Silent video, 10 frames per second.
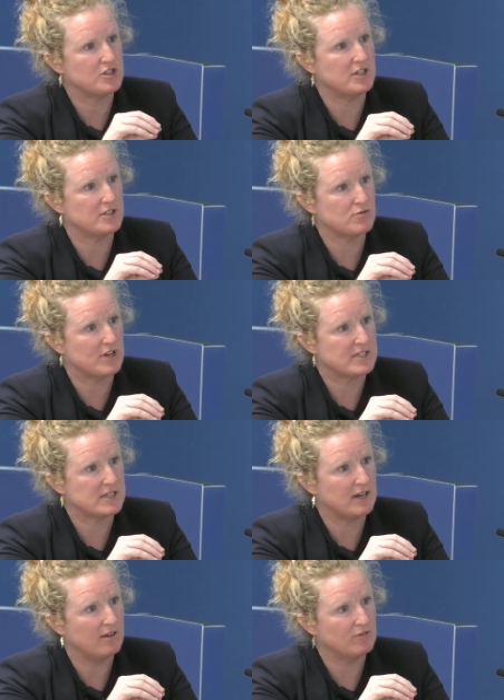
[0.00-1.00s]
to his
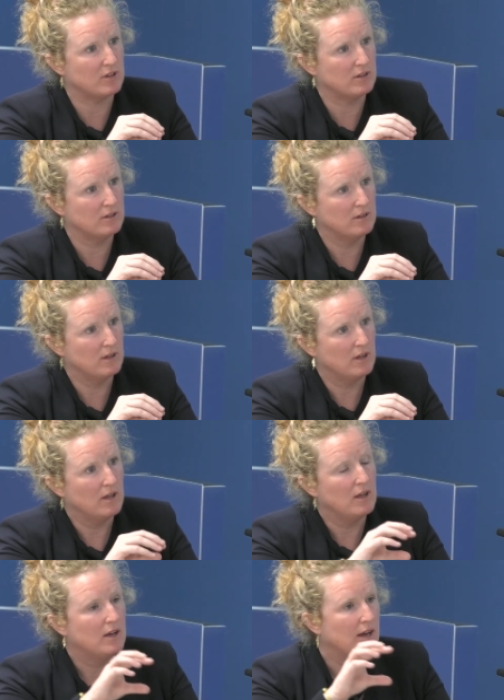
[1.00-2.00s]
risk level,
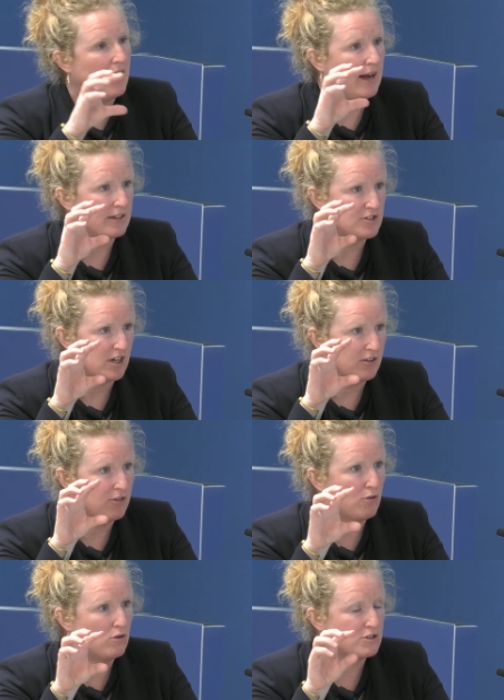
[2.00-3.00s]
and I
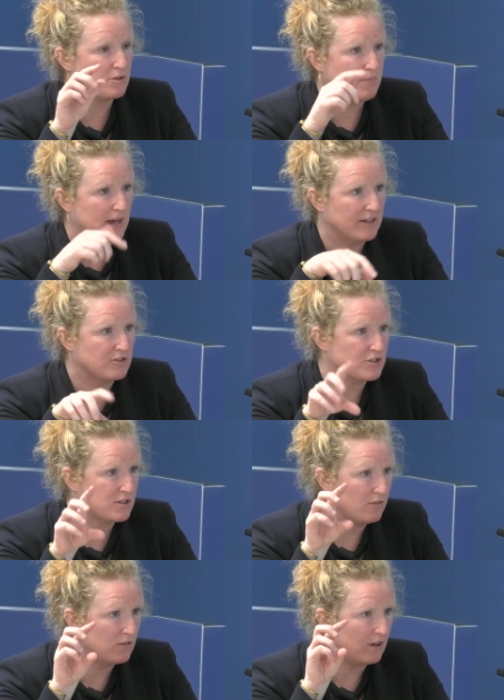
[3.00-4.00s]
thought about
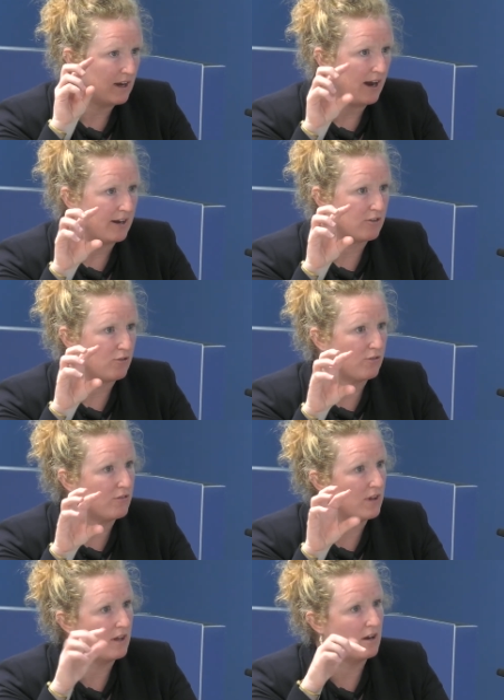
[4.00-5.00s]
the
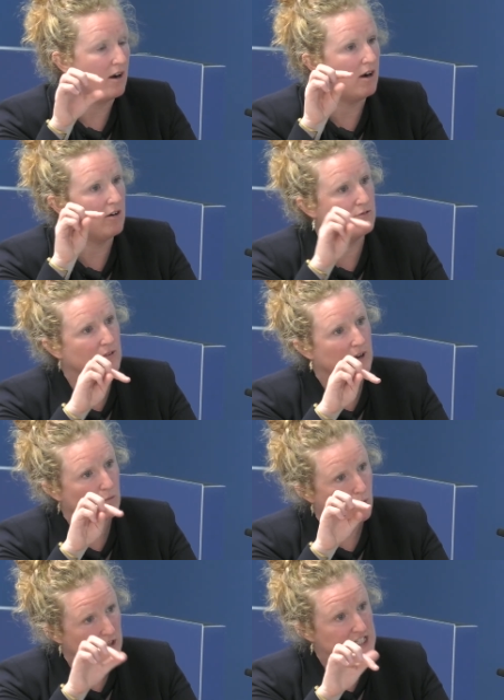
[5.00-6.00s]
accuracy of
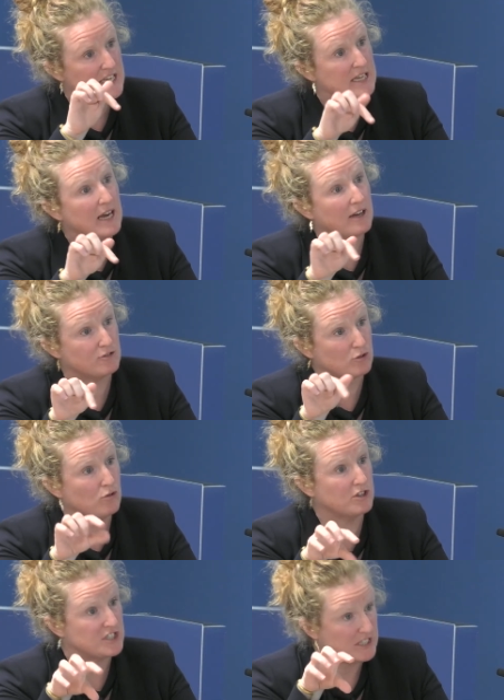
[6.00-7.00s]
what he had
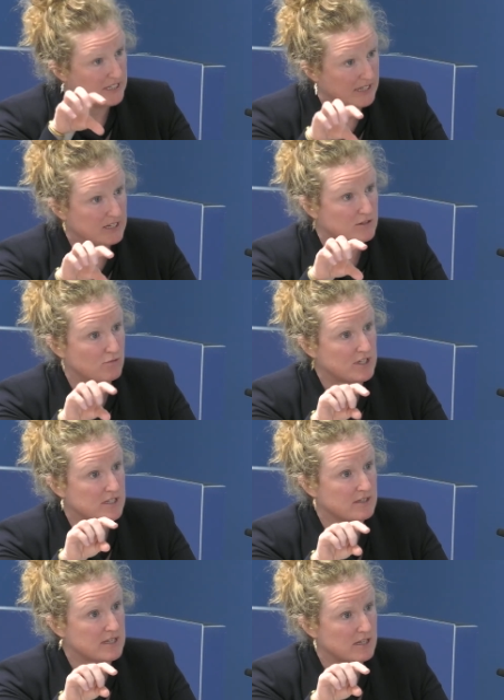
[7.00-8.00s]
recorded in his
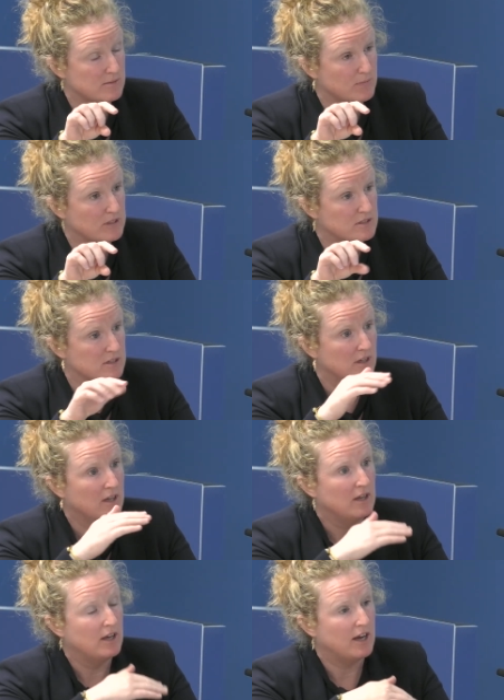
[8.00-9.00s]
risk assessment,
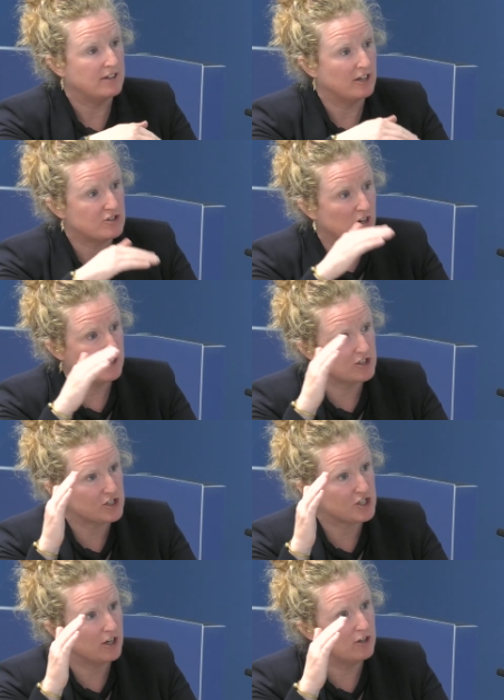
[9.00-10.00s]
and I tried to
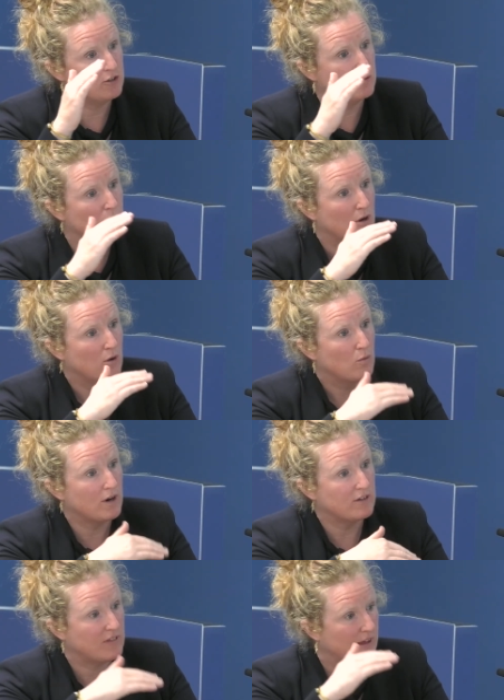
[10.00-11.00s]
show
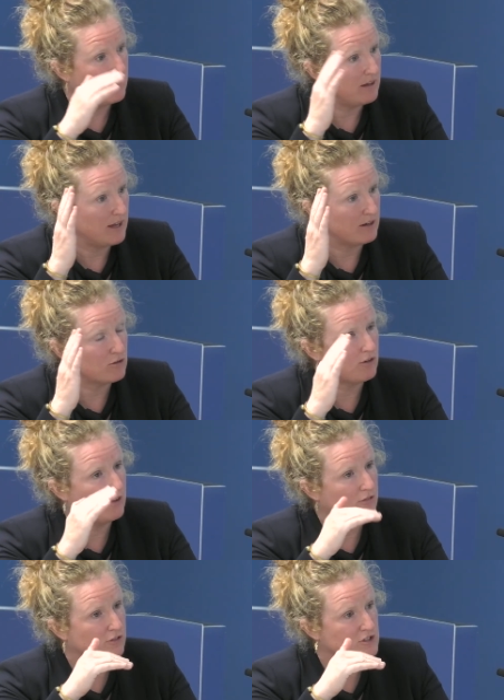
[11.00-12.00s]
where they
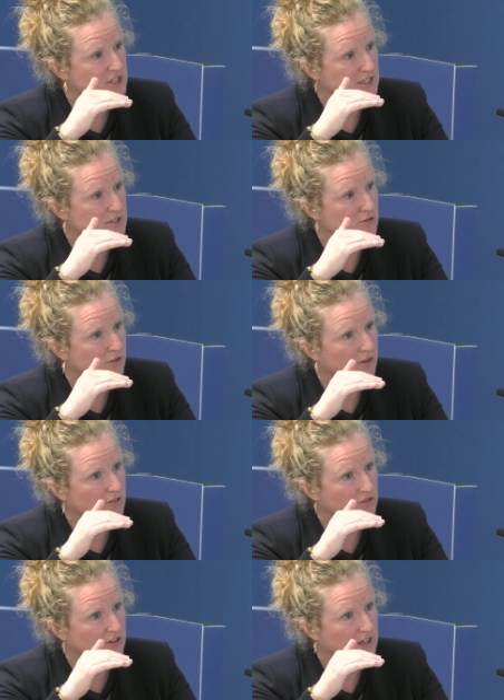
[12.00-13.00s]
increase or
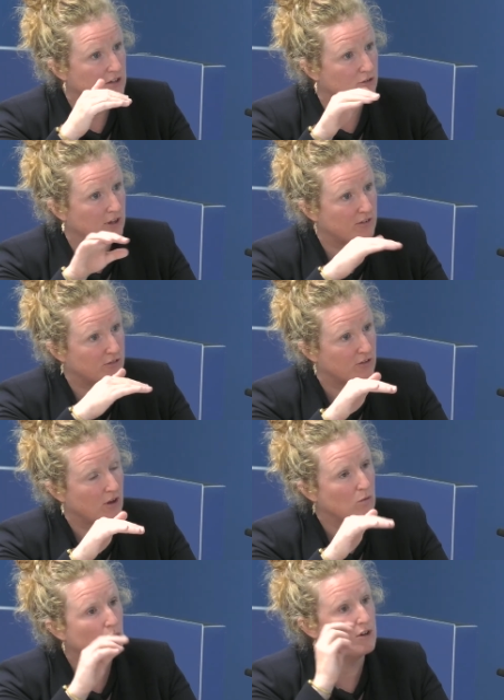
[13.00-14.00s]
decrease
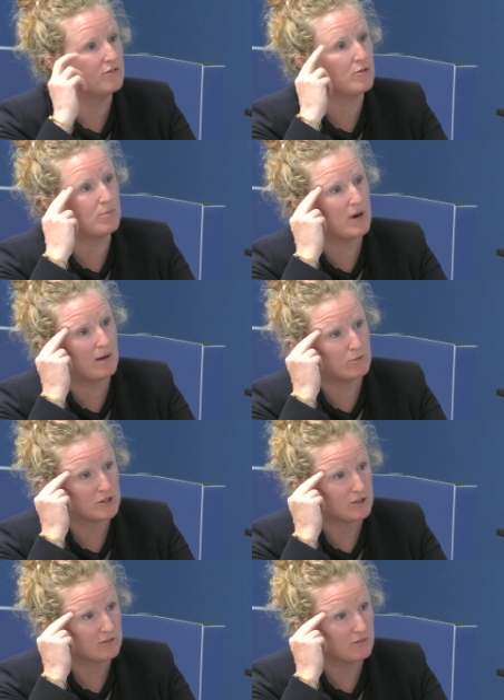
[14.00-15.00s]
one of the parameters.